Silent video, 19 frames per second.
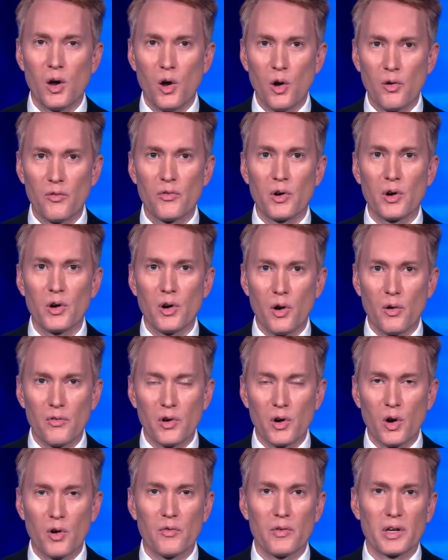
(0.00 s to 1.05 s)
Over and
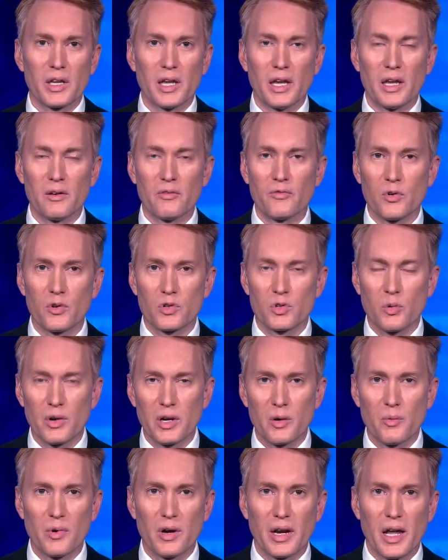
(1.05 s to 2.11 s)
over and over again for
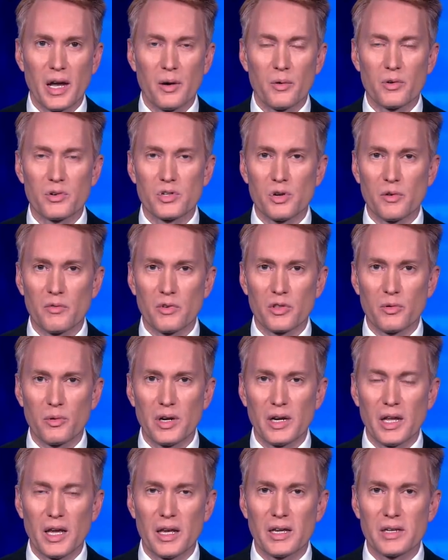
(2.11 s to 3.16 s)
21 hours over
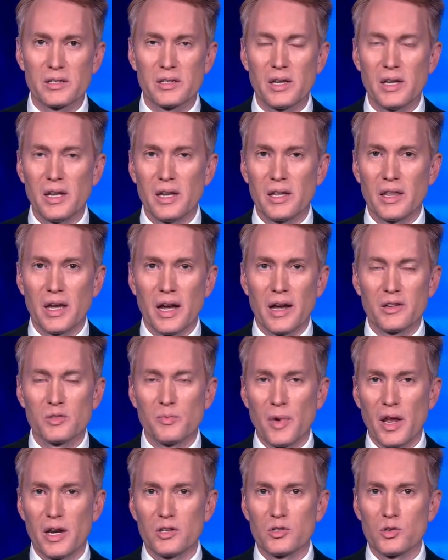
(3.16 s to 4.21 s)
three days, the House
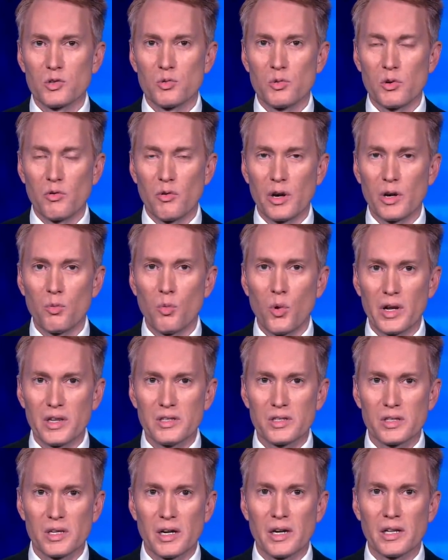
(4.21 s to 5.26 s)
managers would read
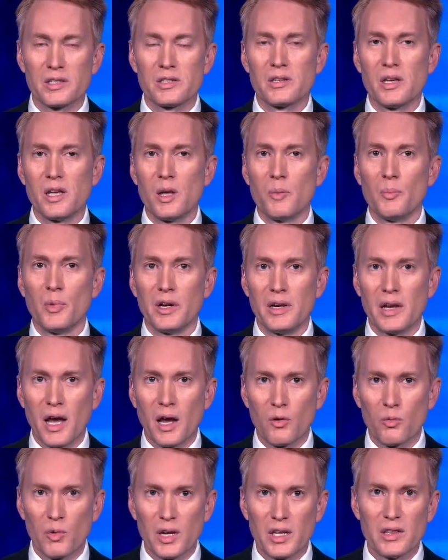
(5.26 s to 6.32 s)
one sentence but
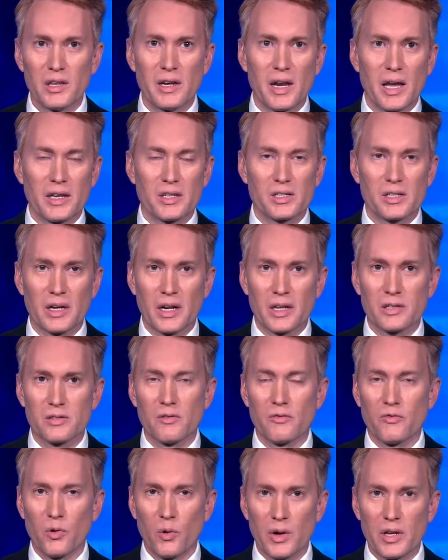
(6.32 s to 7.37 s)
not read the next sentence.
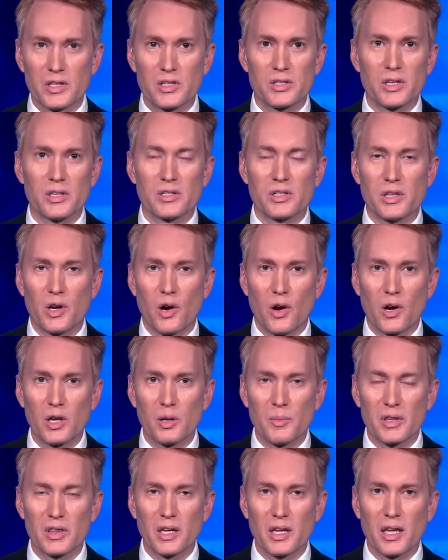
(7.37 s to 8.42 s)
For instance, the
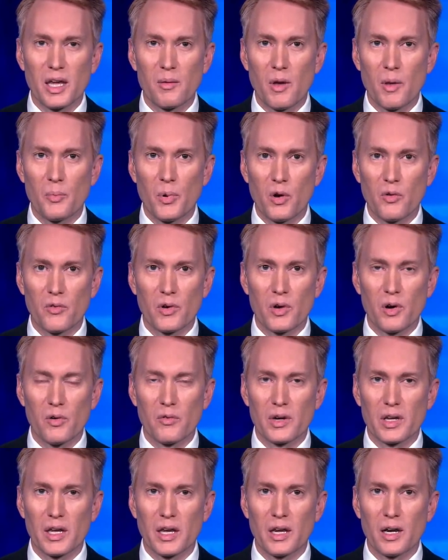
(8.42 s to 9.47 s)
argument that came up over and
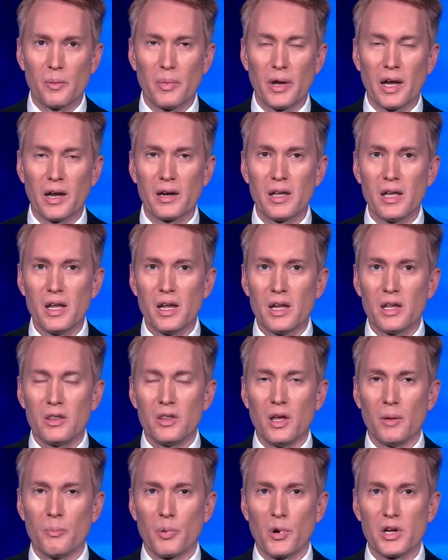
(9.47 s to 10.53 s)
over again Iran about
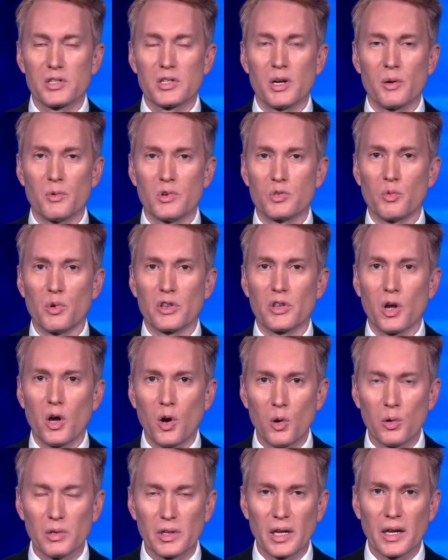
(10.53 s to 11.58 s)
the president was
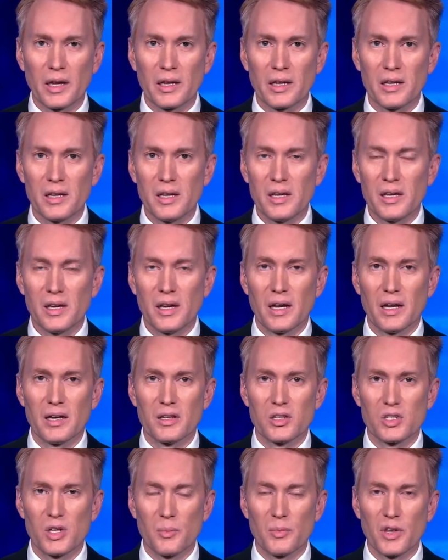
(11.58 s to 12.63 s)
withholding
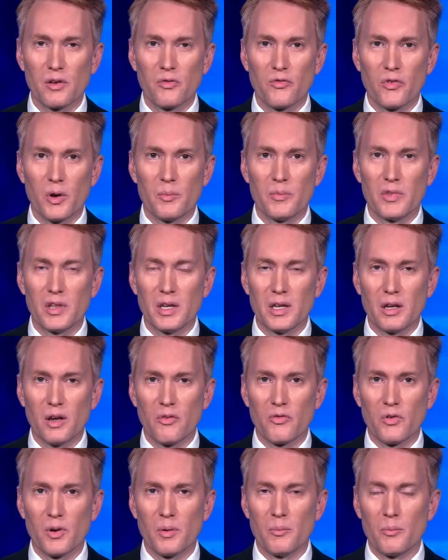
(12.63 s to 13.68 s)
uh, something from the uh,
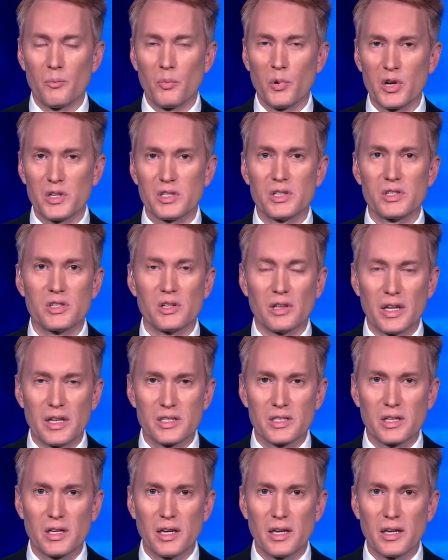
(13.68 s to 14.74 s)
from President
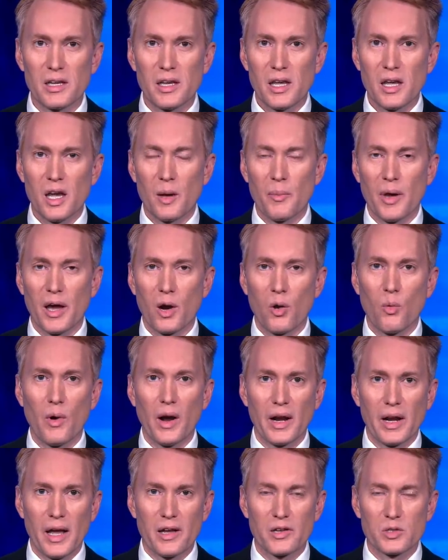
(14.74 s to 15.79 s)
Zelensky about a
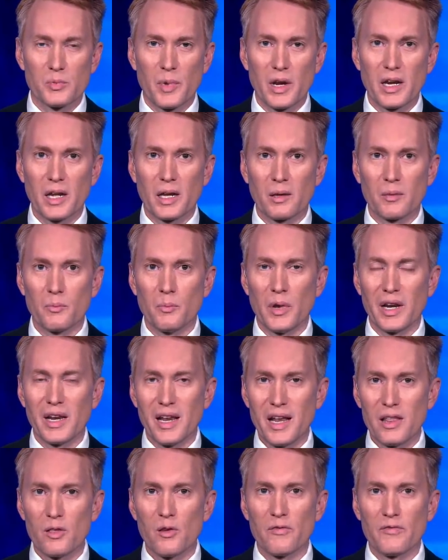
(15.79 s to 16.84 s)
White House meeting. But
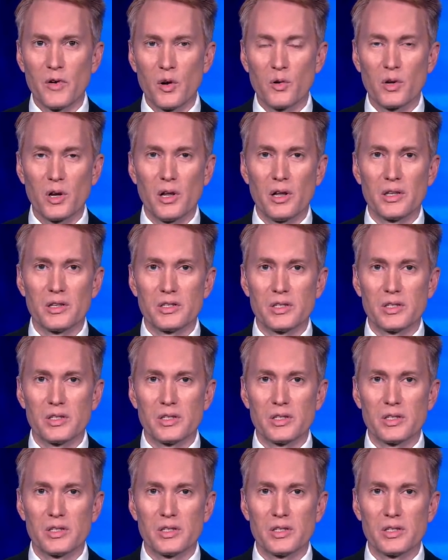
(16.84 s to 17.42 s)
in the phone call